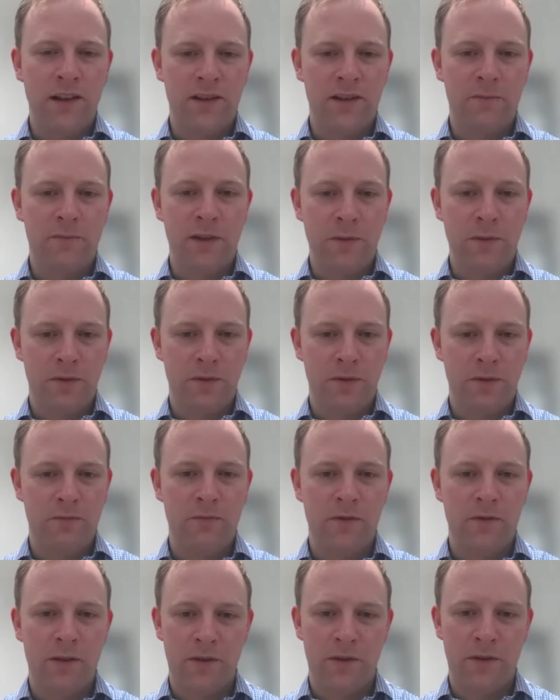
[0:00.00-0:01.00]
Bleepa
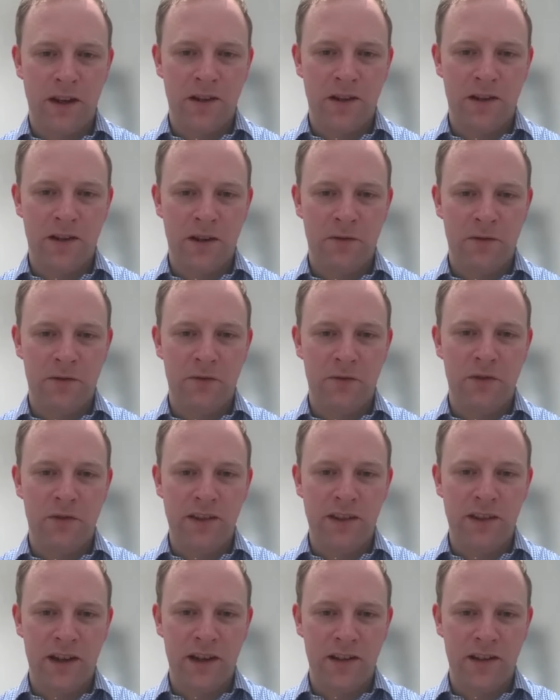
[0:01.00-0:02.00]
uh, potentially through
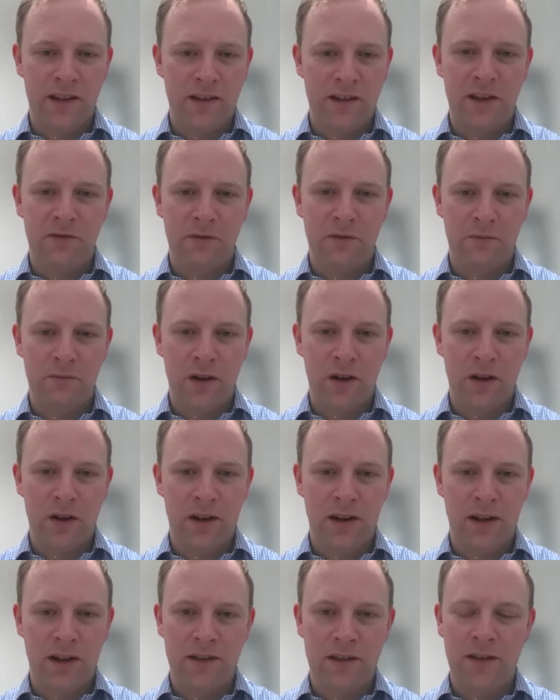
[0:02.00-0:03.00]
resellers in different
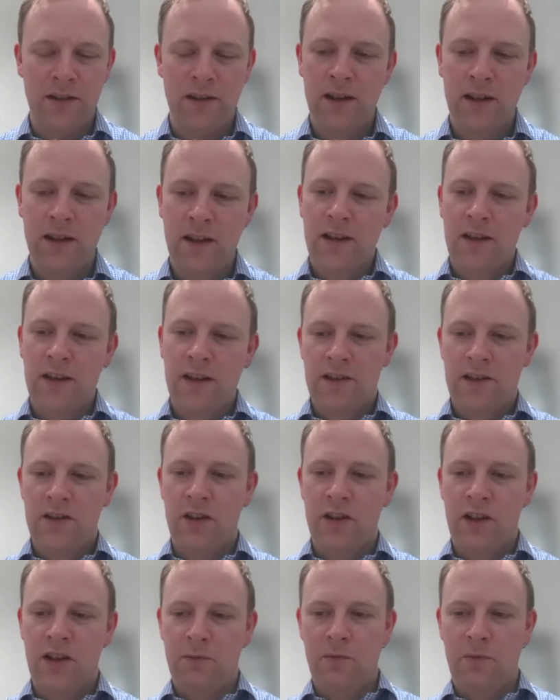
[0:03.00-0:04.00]
markets. And
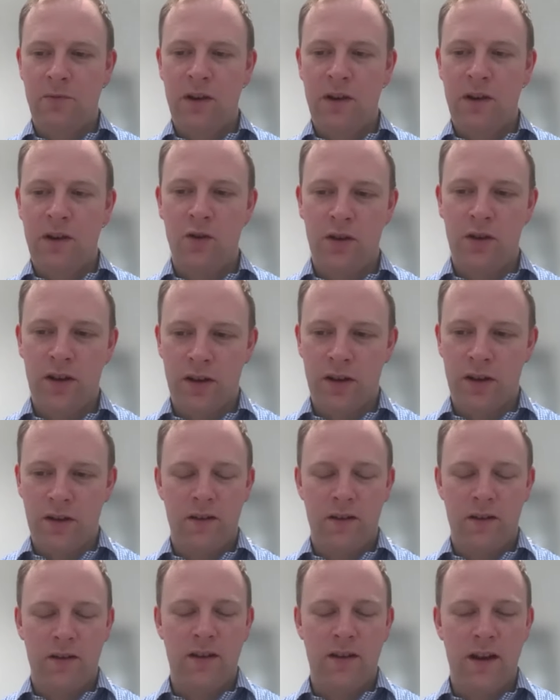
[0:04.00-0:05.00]
certainly when we look at
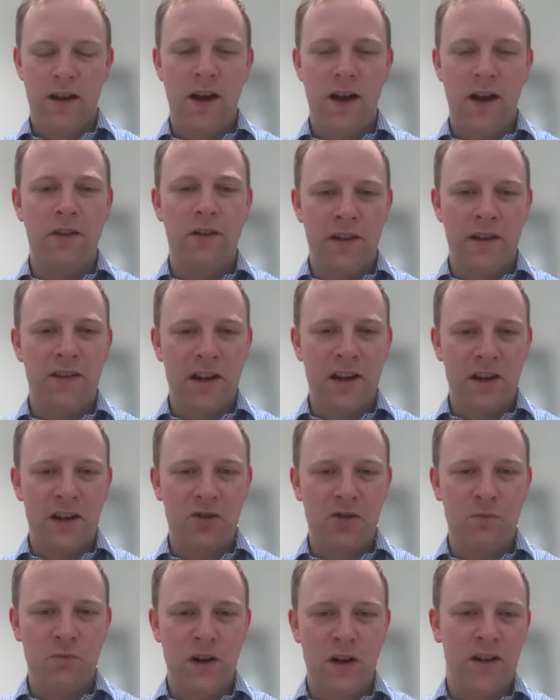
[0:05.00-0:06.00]
other
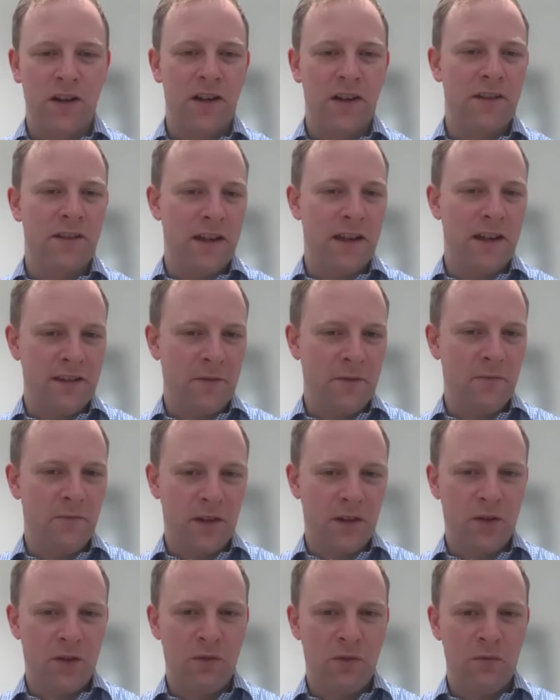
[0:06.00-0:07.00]
international markets, that is
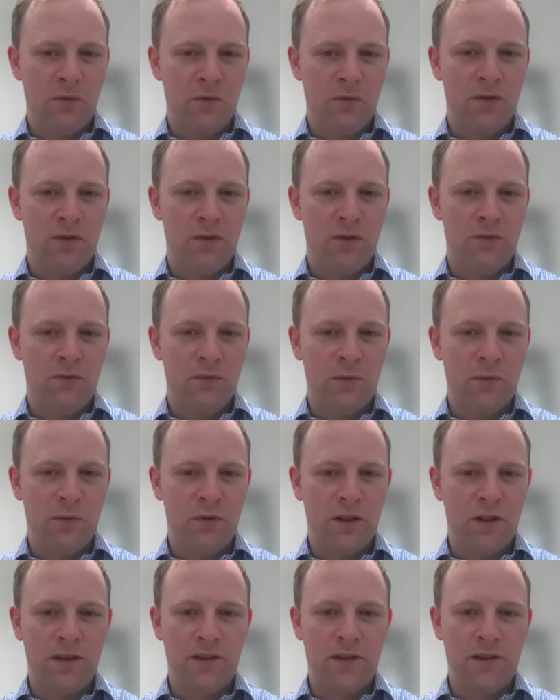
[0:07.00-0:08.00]
something that we would we
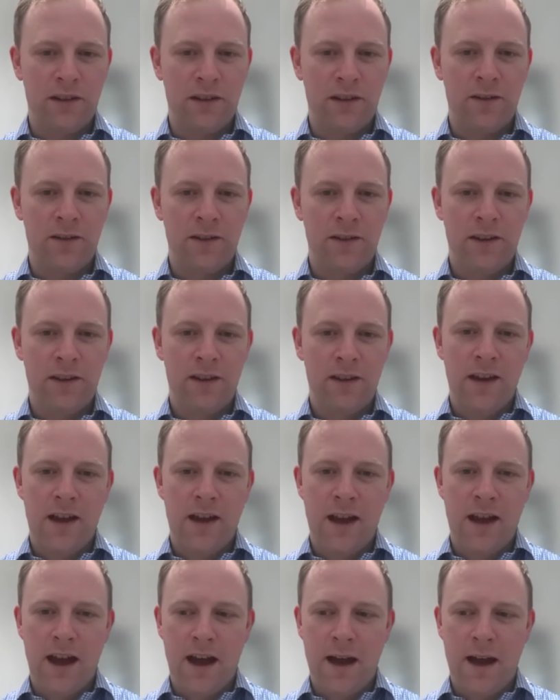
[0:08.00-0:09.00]
would consider.
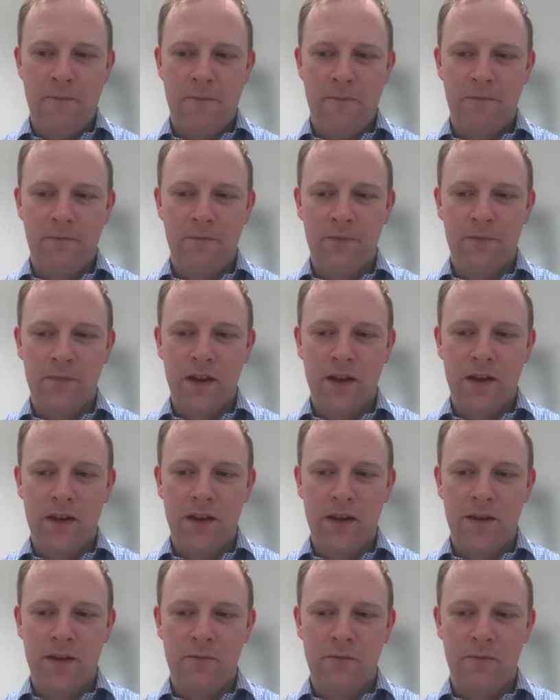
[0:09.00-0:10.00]
Um,
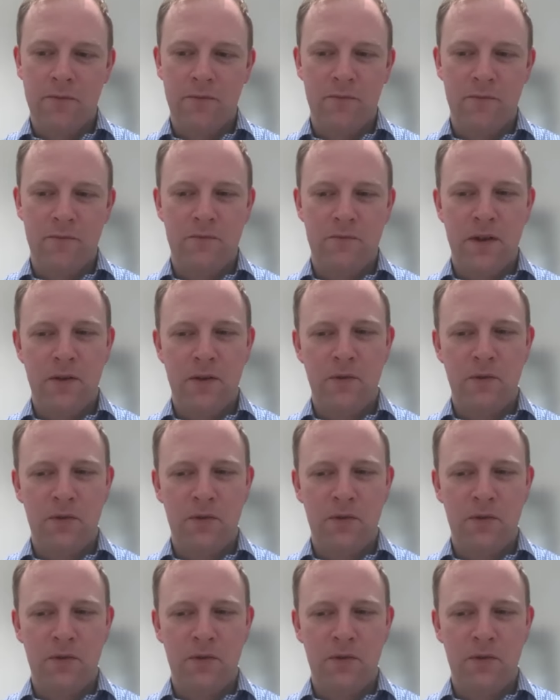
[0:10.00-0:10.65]
but we'll